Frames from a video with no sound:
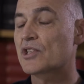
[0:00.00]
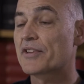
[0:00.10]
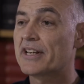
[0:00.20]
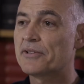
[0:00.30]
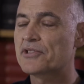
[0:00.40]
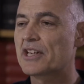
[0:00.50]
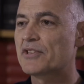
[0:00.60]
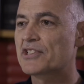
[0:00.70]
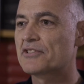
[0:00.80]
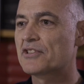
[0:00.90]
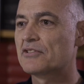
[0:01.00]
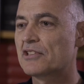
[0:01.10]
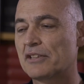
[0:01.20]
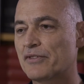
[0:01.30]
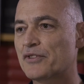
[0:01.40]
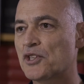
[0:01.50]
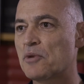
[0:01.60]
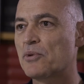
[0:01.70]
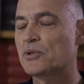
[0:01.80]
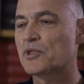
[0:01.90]
So the Health Services that Deliver for
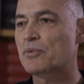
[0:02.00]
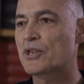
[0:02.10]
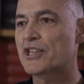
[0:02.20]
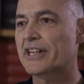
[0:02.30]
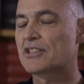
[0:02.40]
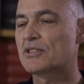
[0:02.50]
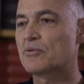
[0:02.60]
Newborns project